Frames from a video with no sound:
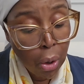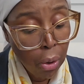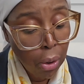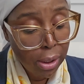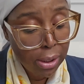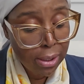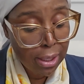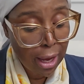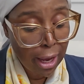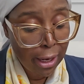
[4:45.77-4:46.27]

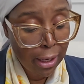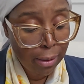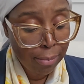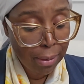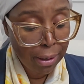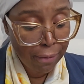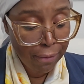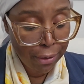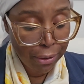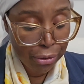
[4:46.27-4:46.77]

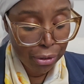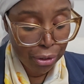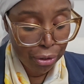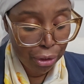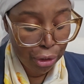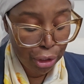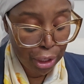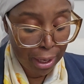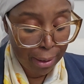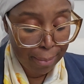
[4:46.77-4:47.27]
autonomy versus
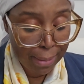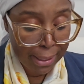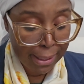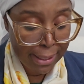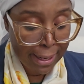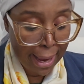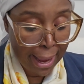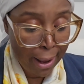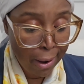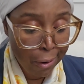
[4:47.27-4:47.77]
shame and
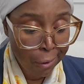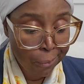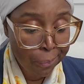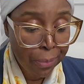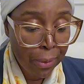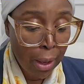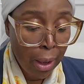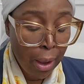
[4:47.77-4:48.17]
doubt.